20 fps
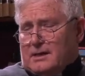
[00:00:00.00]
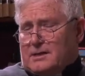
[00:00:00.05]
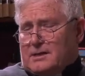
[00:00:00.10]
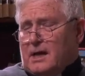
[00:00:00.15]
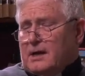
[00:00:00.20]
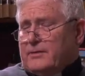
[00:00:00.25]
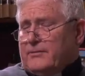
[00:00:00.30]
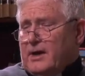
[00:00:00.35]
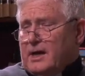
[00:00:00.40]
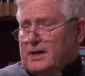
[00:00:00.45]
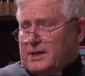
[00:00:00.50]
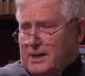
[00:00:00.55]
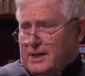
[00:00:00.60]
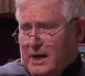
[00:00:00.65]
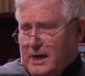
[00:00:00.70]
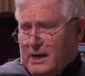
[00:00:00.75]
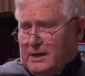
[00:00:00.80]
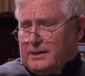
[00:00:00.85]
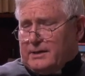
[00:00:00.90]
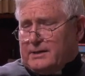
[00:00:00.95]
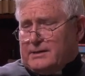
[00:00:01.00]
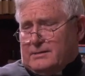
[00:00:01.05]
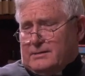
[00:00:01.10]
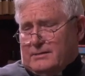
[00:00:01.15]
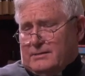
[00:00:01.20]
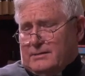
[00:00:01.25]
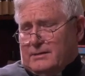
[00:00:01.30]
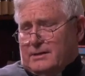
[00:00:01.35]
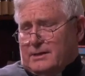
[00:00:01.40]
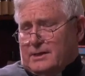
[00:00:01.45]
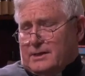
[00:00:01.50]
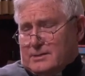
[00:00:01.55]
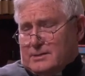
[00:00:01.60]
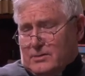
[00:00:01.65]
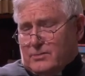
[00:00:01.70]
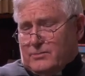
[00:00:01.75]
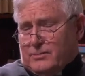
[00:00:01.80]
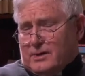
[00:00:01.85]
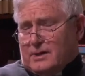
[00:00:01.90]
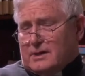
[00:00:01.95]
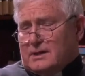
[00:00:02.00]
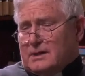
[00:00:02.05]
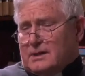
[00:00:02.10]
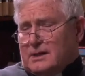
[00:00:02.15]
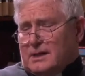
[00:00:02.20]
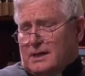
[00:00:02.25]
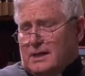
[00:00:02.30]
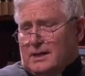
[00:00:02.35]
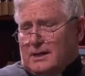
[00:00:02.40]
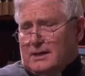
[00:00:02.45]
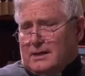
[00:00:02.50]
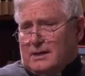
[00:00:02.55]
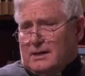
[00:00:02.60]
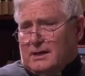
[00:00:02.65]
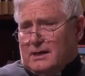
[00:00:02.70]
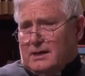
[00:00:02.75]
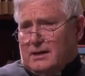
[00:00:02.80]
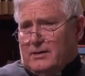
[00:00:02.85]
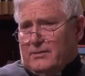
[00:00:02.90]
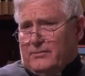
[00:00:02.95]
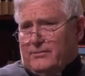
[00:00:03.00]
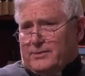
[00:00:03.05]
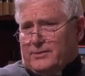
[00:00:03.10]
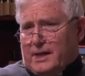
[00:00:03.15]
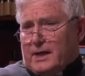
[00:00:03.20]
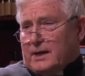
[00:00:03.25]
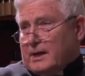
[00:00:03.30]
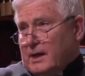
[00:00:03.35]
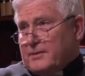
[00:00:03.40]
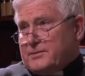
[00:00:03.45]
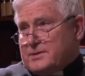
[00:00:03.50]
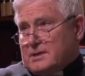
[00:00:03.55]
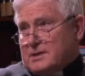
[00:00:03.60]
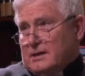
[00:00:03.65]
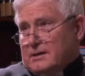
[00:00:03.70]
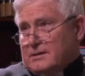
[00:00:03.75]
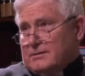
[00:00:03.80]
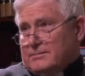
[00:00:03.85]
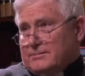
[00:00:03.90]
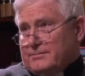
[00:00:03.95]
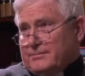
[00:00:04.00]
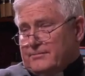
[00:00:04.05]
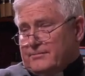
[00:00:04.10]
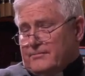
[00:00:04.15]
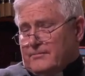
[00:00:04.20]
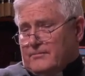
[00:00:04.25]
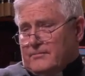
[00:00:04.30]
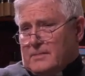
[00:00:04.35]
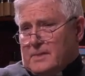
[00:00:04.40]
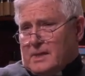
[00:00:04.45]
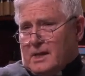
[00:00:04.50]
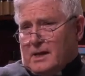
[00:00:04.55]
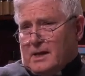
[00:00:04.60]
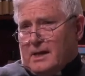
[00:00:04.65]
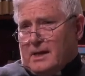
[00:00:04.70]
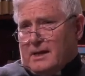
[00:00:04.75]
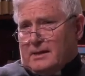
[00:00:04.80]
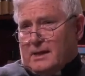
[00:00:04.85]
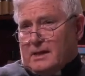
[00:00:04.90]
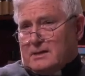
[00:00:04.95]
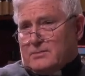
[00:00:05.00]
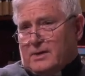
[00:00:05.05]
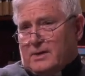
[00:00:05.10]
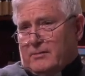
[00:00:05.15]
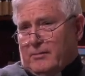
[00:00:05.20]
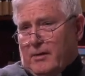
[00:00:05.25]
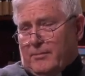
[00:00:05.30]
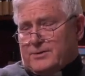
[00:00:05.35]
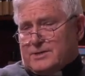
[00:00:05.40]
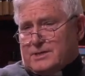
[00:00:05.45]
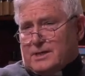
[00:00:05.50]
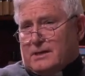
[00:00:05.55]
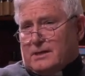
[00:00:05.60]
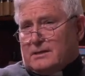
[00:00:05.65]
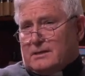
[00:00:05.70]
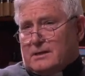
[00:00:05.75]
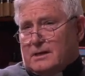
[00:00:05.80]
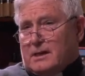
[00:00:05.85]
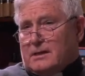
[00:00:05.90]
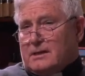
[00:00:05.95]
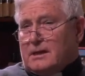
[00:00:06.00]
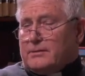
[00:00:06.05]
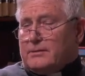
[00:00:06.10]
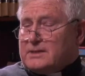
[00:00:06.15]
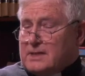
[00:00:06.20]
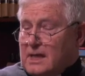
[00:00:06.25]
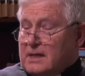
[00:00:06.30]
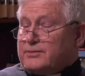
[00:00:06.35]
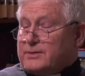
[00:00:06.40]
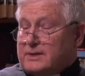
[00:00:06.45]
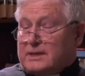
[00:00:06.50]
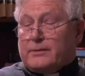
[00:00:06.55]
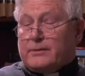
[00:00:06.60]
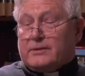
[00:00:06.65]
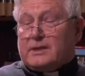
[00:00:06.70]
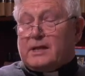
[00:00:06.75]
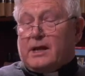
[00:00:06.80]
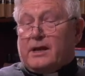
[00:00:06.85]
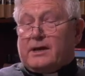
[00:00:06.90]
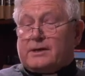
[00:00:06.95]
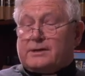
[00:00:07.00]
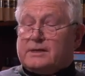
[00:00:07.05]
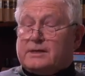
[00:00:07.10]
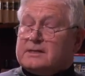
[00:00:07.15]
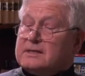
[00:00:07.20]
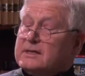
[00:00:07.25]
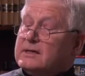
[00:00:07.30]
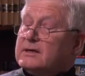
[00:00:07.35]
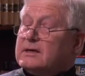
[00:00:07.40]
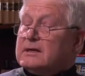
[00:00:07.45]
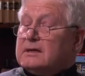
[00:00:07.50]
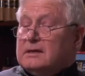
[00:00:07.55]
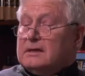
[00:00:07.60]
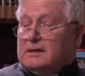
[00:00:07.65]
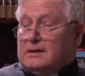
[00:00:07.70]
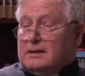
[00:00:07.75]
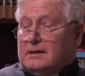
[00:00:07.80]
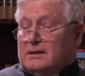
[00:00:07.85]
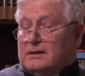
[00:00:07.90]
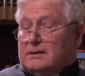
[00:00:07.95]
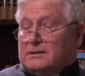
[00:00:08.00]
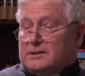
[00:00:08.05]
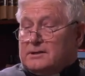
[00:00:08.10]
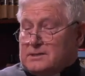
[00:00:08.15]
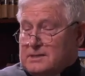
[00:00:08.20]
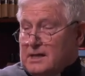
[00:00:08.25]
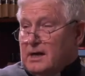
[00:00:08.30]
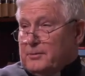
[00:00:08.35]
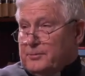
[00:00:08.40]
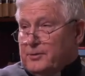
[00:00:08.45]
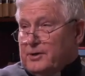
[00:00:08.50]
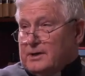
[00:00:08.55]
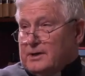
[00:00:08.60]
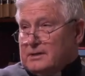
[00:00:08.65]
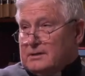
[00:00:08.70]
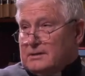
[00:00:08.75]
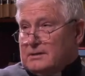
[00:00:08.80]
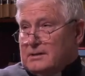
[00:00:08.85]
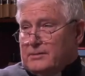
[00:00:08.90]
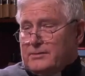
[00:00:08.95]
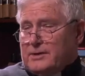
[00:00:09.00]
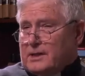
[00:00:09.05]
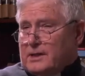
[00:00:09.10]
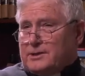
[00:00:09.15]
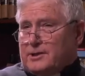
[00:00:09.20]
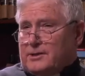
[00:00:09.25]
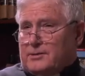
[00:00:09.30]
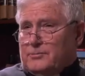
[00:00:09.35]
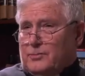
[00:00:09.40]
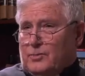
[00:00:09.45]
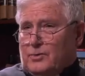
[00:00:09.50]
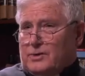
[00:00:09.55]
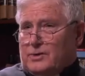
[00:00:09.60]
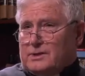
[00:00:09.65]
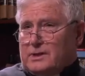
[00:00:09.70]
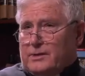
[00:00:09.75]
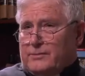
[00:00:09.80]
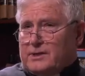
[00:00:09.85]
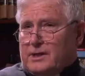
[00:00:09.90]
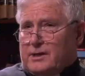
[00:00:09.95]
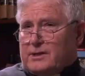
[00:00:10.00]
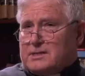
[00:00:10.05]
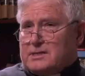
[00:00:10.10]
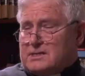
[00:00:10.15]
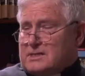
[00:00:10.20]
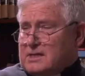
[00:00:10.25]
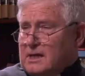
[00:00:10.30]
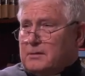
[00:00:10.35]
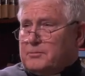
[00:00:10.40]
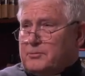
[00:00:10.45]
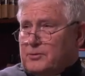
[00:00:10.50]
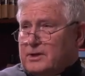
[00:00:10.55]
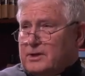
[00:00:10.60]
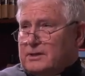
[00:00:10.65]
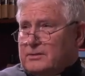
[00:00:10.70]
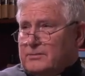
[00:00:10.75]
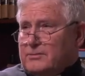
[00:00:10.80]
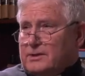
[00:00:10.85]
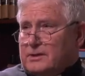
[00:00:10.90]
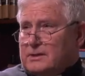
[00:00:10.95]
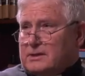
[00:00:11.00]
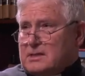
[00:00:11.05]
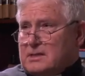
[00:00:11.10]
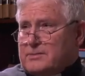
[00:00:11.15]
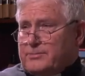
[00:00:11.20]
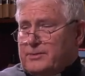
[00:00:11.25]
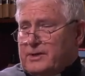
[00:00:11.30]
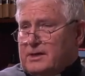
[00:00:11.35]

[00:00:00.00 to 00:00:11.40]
kind of iconic in his own right of that lifestyle. And that's what he represented. And that's what they were actually there to celebrate. They were not there to mourn. They were there to celebrate what this